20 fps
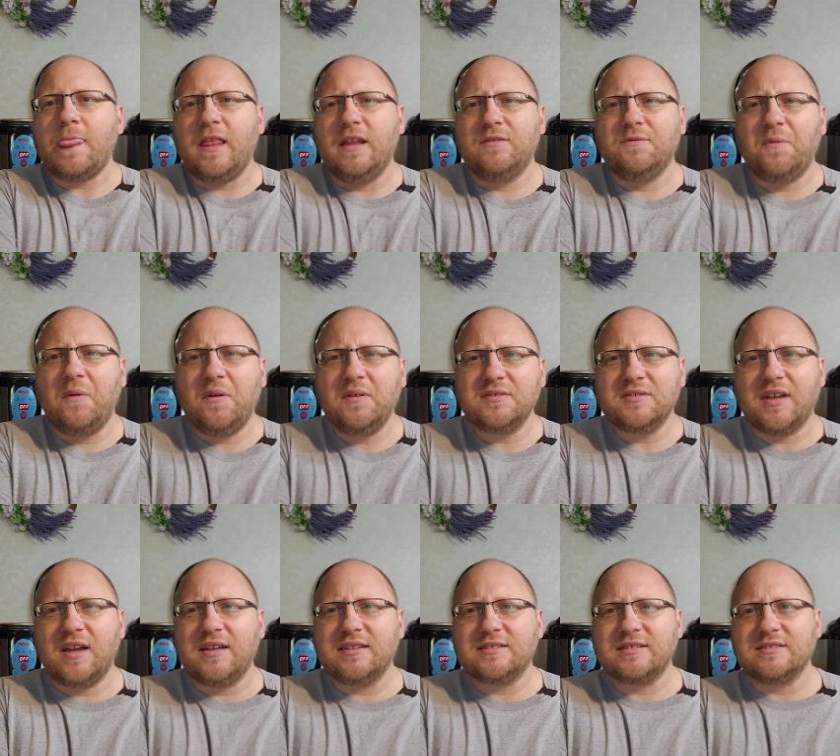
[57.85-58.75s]
as far as
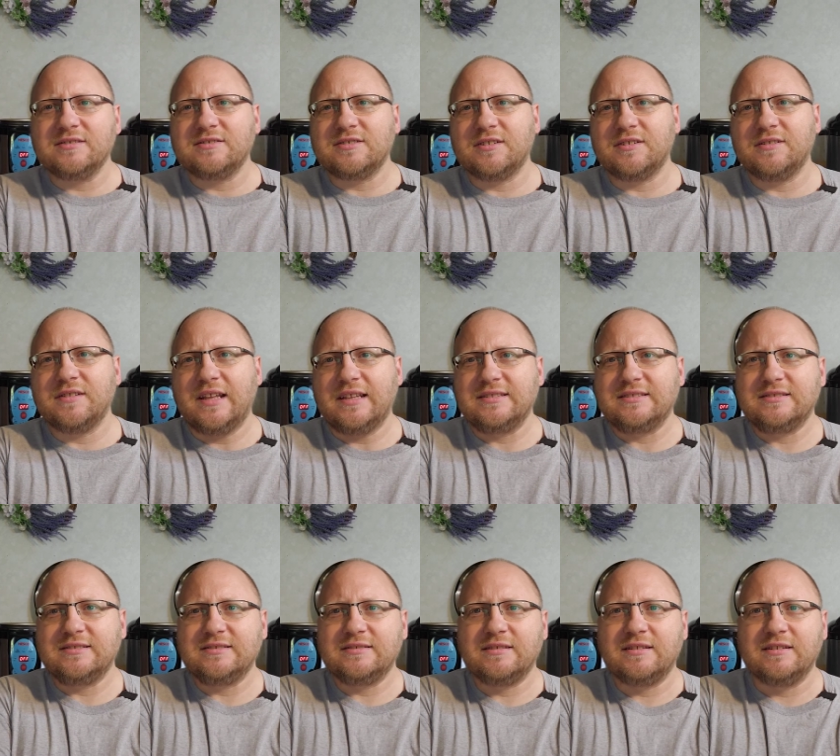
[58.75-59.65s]
God's concerned,
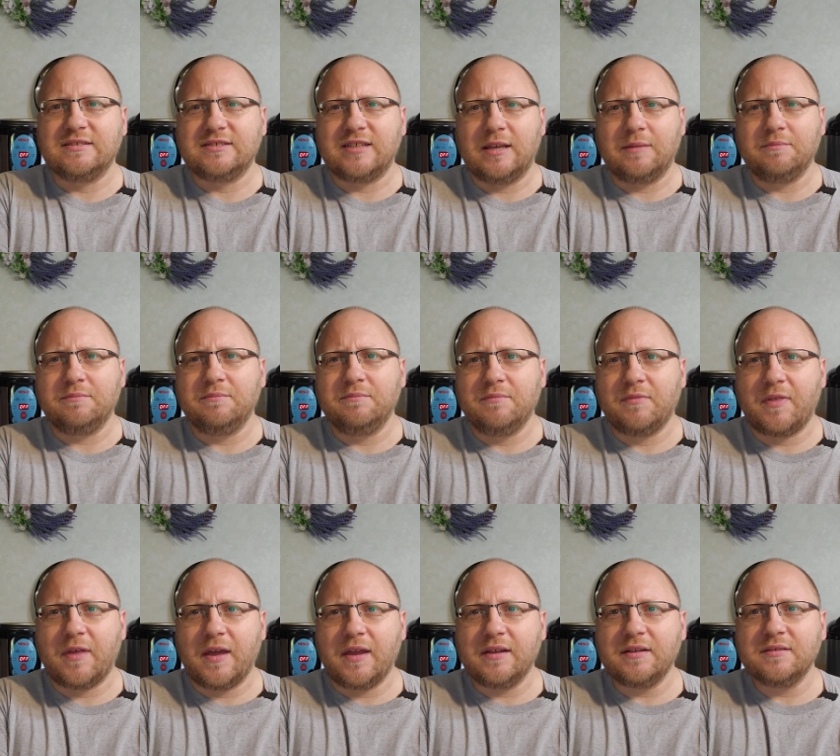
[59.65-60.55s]
that's the same
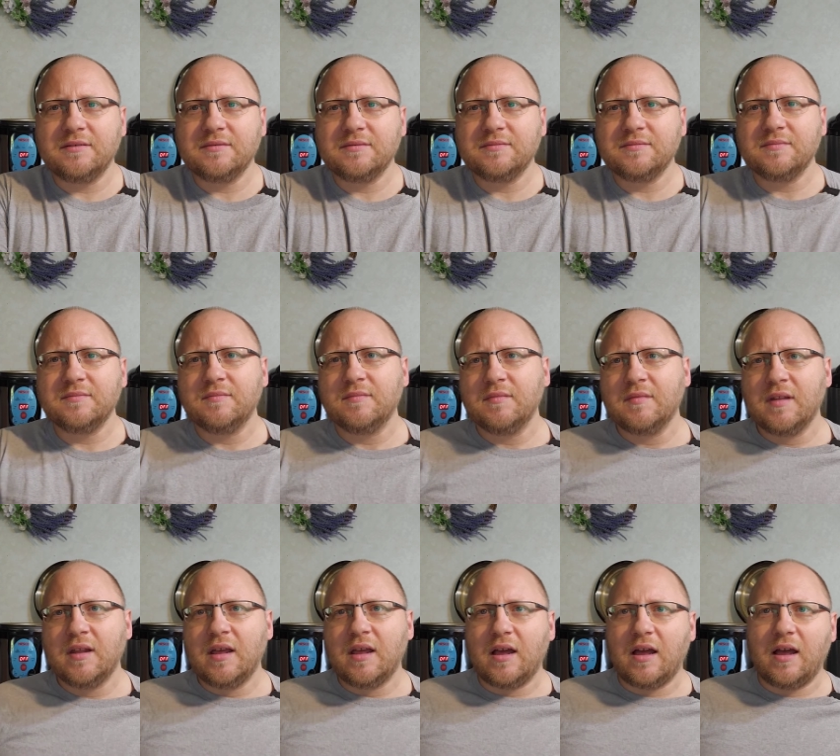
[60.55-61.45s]
thing.
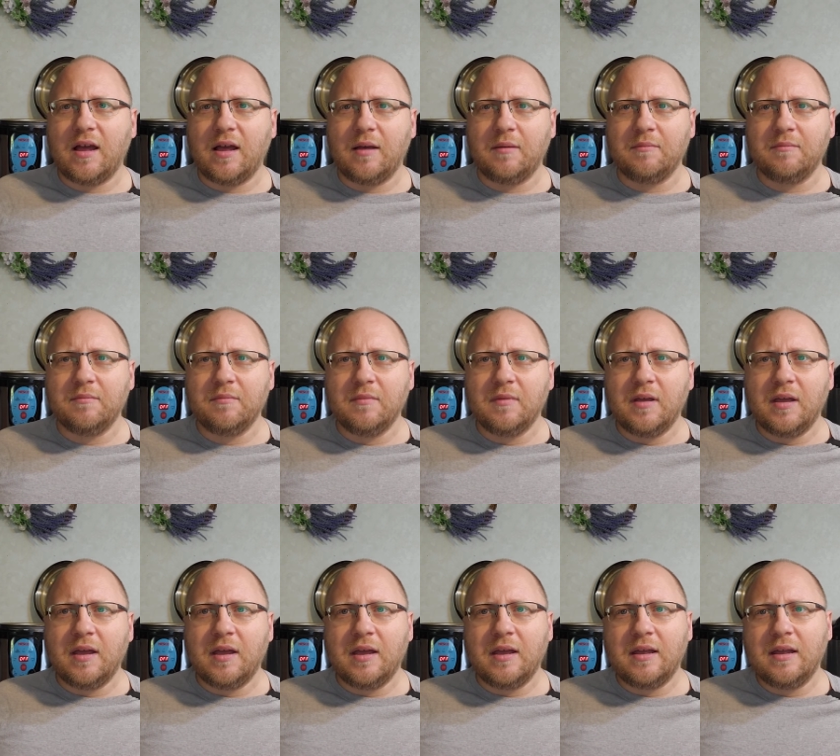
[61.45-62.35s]
Um,
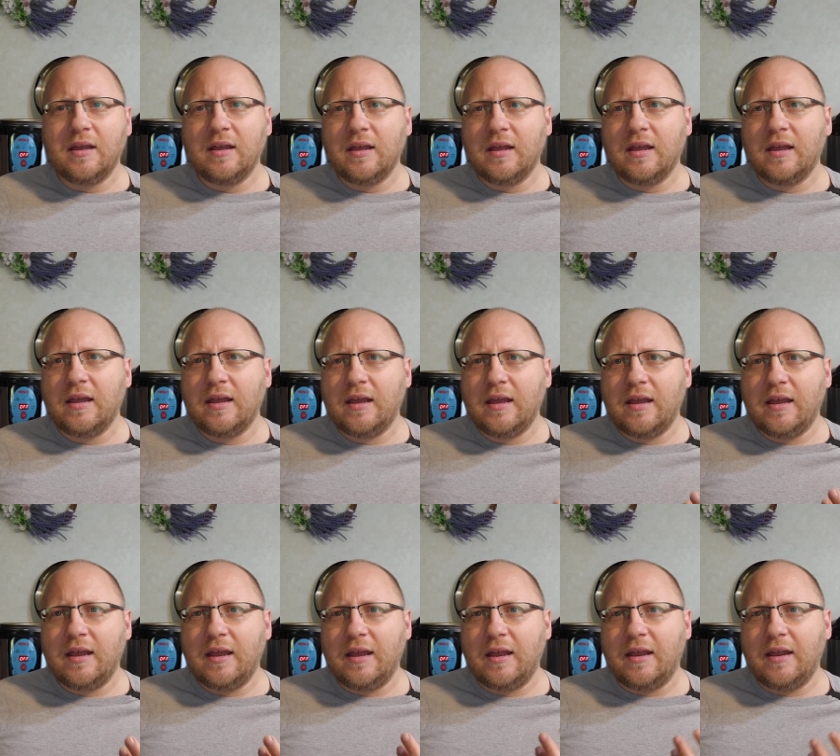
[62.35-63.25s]

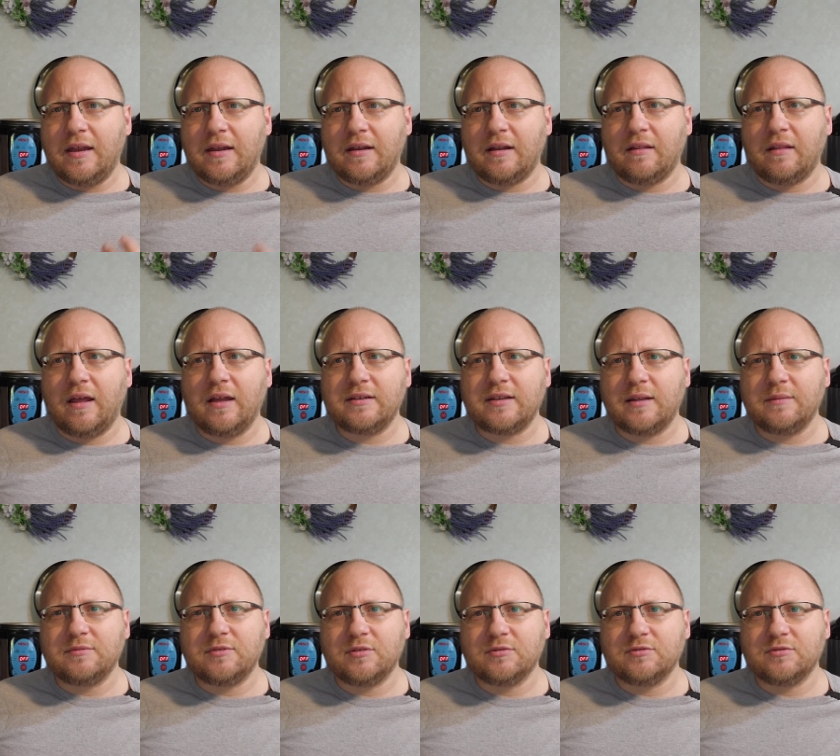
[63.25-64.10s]
and a lot of times,